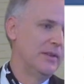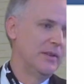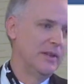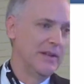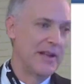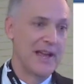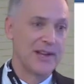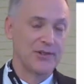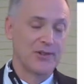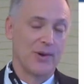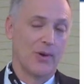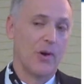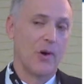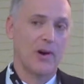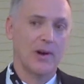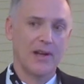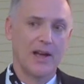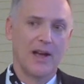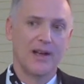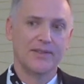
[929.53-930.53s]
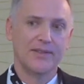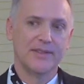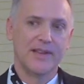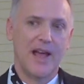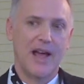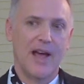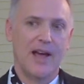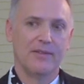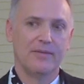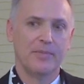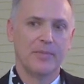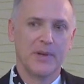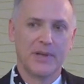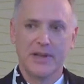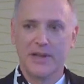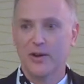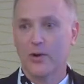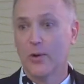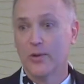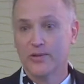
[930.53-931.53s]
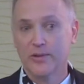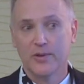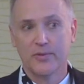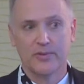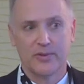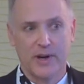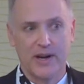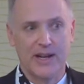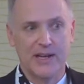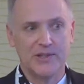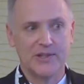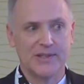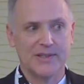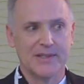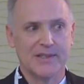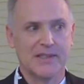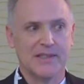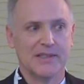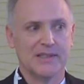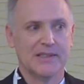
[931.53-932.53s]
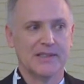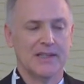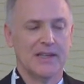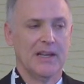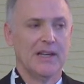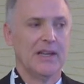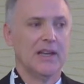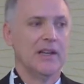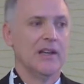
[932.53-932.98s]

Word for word: the National Archive staff, but then also for agencies.